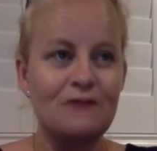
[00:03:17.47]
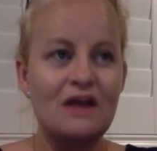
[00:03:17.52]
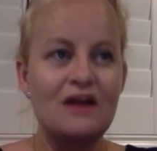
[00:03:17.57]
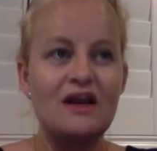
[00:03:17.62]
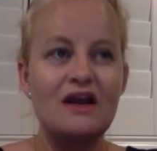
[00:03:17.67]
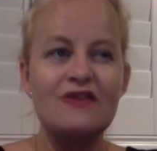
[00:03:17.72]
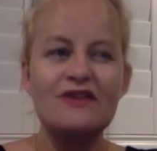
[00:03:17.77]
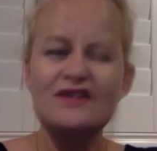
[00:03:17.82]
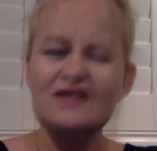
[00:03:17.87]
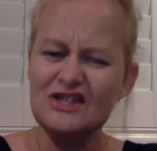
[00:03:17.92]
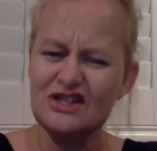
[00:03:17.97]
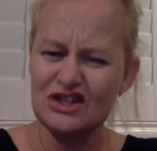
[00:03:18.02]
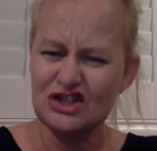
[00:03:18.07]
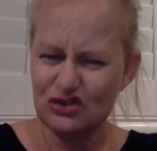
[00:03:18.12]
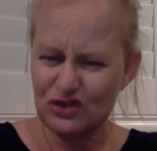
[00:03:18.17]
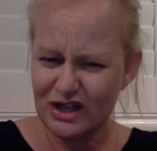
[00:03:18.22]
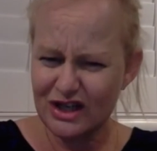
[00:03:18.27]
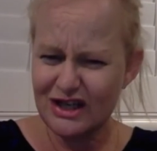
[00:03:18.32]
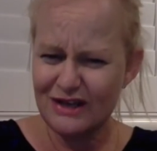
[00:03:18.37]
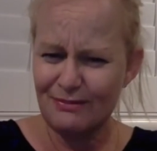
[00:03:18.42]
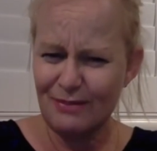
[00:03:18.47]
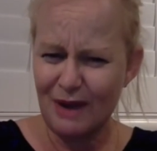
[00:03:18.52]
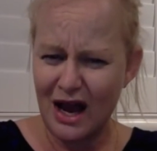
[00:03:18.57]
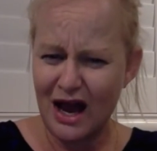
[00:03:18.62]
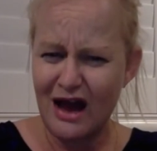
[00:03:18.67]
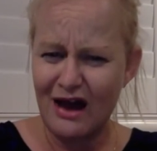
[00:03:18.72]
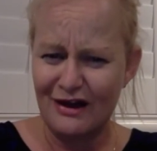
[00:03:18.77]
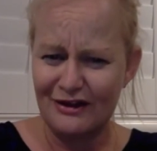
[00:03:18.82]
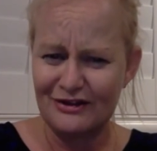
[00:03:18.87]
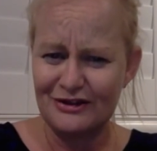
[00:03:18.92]
Now, this is a tricky
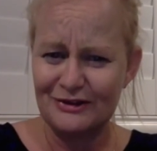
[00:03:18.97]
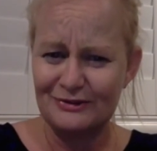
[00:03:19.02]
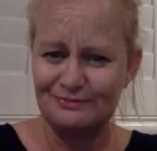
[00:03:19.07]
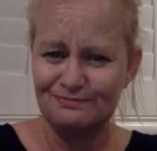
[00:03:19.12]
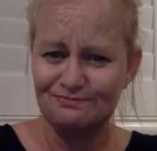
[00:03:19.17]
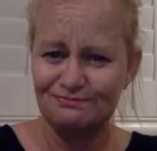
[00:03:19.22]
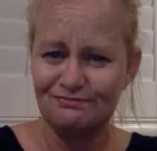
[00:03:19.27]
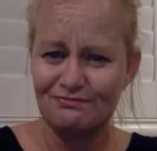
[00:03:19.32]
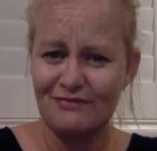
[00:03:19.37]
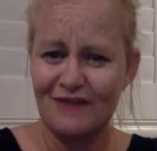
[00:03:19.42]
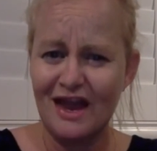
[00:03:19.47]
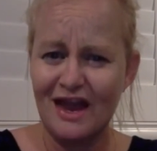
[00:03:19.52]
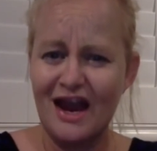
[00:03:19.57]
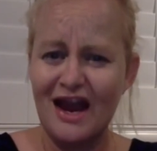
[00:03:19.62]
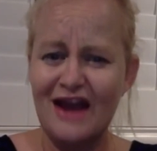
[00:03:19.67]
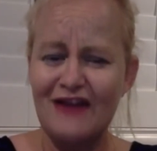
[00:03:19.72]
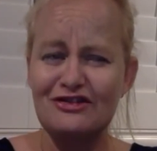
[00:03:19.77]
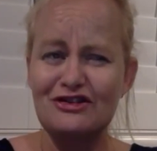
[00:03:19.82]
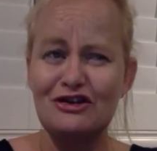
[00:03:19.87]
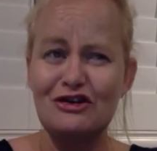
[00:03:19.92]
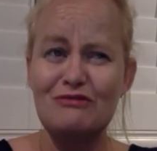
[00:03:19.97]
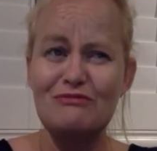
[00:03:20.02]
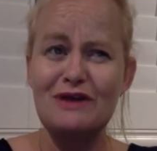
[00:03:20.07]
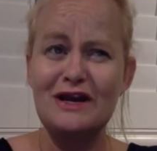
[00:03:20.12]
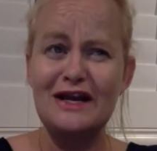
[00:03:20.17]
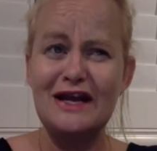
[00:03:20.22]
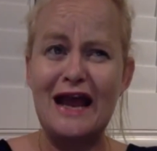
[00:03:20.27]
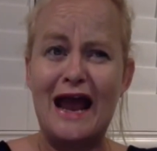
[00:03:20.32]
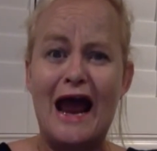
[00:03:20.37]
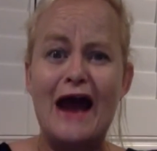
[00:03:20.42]
path, and there are
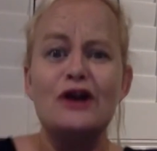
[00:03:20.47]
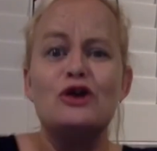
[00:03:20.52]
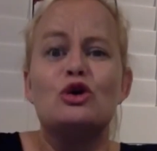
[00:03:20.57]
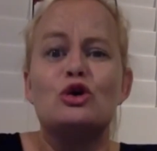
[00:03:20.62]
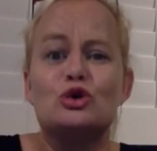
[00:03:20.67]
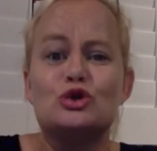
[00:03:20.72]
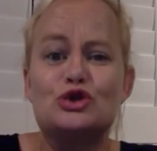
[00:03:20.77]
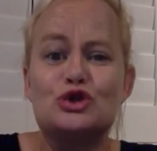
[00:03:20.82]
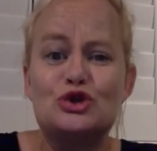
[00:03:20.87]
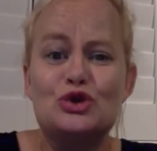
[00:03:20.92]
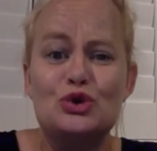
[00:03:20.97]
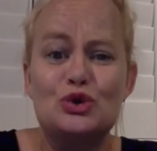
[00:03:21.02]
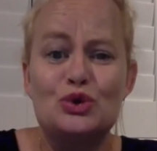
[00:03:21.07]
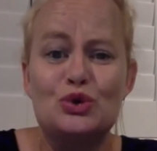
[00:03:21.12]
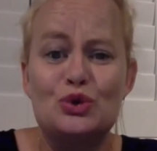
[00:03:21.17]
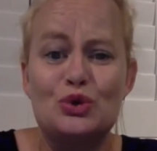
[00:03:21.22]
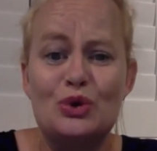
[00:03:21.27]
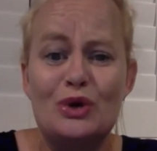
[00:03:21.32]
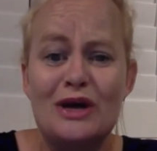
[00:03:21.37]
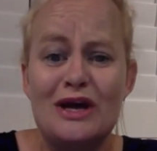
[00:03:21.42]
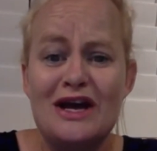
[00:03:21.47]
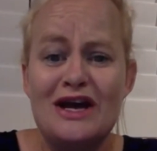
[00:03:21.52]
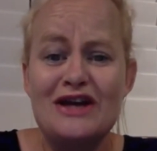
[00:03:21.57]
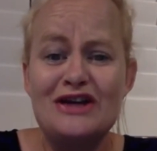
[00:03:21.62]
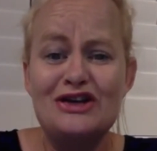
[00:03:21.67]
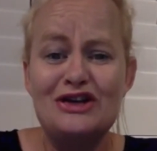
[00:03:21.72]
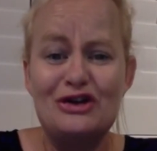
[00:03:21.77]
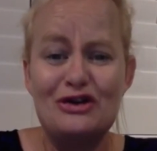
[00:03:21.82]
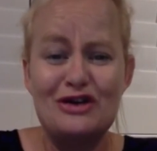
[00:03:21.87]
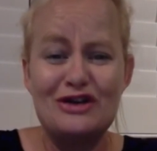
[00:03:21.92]
many adults who,
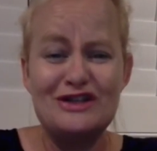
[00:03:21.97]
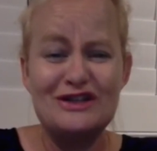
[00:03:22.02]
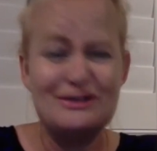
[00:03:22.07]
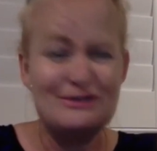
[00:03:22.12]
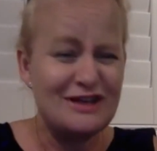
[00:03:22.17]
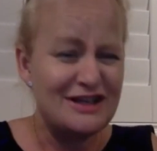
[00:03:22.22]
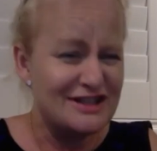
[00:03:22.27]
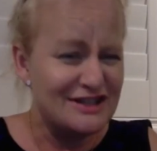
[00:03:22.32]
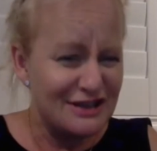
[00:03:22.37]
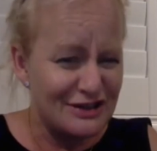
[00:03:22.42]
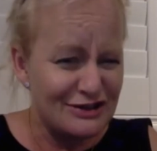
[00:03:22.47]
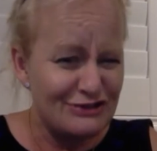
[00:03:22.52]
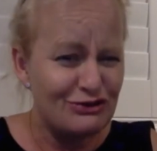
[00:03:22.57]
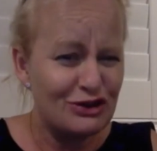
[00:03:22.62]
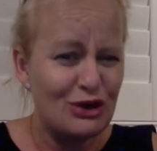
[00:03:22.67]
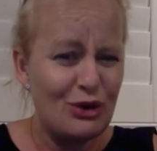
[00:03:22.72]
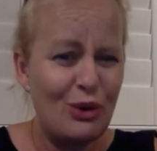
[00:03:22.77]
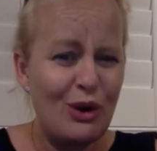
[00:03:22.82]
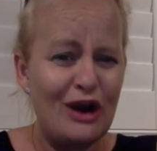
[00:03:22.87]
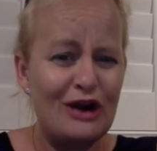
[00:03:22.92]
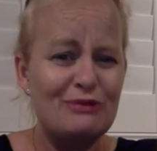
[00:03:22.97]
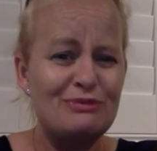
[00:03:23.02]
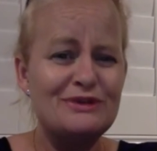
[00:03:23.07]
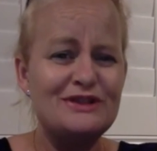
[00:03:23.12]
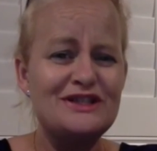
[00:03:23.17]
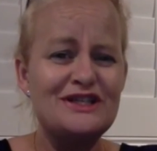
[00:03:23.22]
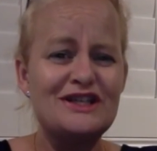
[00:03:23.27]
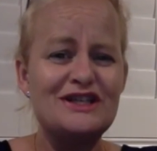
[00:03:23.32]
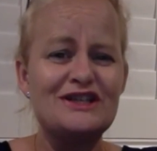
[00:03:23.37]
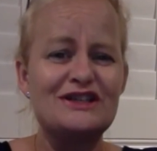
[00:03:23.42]
it does require a
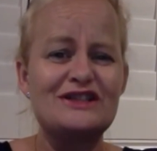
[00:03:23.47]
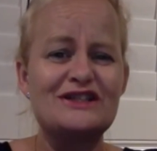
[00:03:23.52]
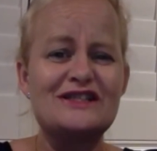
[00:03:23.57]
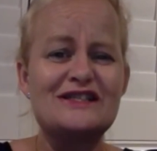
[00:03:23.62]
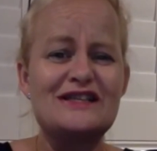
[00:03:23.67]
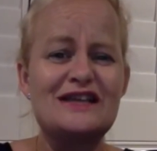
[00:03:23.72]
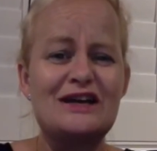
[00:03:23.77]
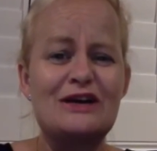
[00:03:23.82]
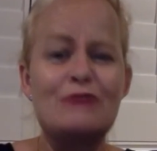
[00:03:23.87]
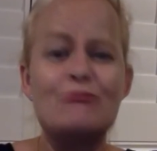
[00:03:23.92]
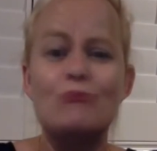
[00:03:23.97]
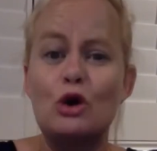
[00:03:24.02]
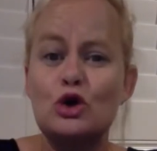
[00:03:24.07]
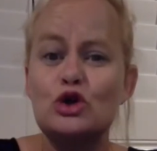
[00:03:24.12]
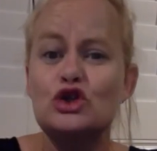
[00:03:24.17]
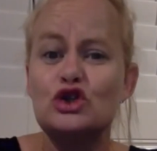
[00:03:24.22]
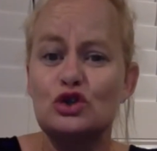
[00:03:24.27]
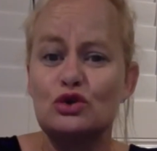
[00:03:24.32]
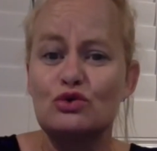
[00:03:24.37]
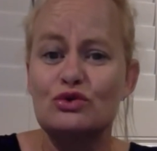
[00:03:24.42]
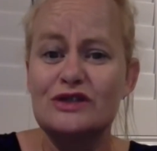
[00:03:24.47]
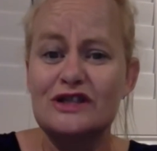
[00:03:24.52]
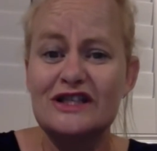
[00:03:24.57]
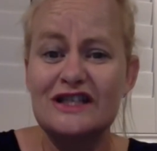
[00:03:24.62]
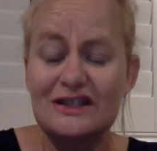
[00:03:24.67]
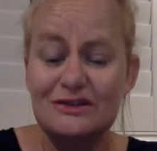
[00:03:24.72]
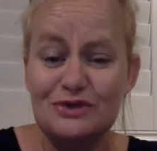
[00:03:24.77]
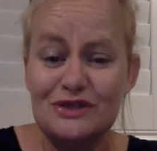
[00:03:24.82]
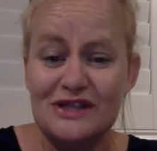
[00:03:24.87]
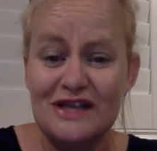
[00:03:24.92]
particular emotional
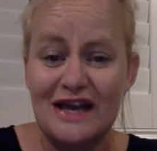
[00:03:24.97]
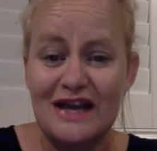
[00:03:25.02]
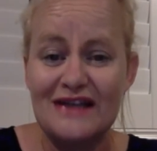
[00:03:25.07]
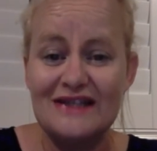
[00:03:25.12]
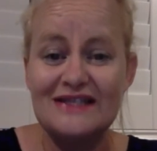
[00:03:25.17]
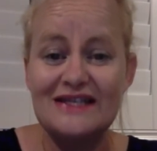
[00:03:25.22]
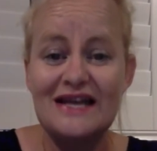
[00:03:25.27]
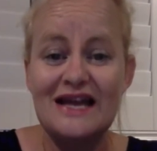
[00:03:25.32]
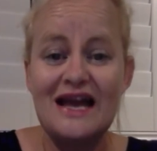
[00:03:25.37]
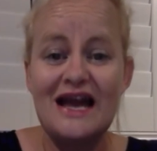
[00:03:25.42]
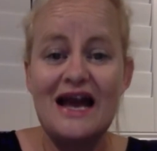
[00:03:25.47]
skill set,